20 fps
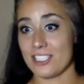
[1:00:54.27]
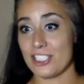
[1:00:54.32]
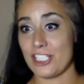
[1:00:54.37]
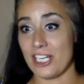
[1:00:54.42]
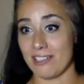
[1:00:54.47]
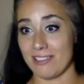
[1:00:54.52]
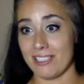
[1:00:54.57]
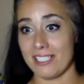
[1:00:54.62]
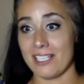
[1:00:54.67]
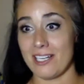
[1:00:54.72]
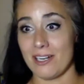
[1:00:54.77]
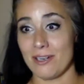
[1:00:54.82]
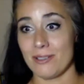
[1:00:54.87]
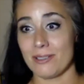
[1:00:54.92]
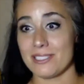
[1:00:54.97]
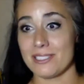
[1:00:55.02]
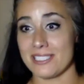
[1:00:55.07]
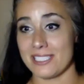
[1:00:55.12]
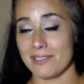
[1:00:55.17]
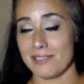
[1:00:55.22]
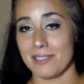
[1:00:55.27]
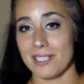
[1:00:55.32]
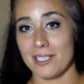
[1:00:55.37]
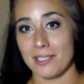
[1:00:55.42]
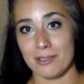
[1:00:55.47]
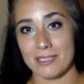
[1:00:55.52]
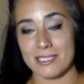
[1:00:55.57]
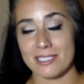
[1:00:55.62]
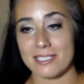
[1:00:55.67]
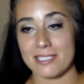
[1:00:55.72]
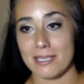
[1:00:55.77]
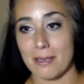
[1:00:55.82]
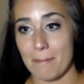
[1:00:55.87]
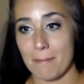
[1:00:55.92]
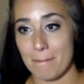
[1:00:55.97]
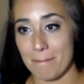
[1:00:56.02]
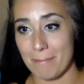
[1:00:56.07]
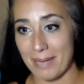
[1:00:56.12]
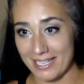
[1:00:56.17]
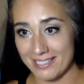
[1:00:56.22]
Cherry Coke Zero is the
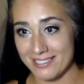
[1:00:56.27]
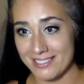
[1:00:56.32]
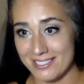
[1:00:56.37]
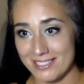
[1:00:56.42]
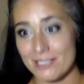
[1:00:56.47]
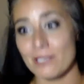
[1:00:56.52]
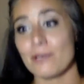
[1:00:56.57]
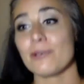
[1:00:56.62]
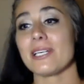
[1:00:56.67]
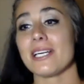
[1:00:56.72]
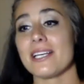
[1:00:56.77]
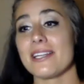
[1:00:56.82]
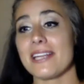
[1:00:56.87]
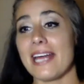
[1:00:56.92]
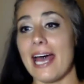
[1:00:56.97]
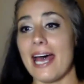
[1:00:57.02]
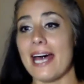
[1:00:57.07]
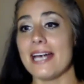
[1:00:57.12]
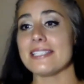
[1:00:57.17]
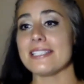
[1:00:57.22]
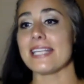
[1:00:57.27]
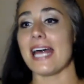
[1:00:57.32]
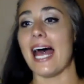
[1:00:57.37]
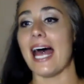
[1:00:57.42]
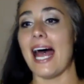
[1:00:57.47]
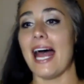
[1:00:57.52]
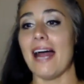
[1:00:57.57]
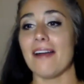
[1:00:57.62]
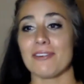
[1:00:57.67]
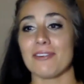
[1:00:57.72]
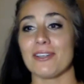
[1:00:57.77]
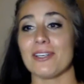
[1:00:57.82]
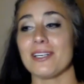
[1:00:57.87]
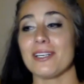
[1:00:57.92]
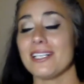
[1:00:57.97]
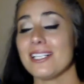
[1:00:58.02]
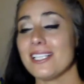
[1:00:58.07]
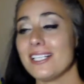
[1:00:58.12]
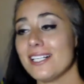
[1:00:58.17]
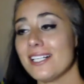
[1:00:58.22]
best soda that has
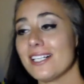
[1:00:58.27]
ever,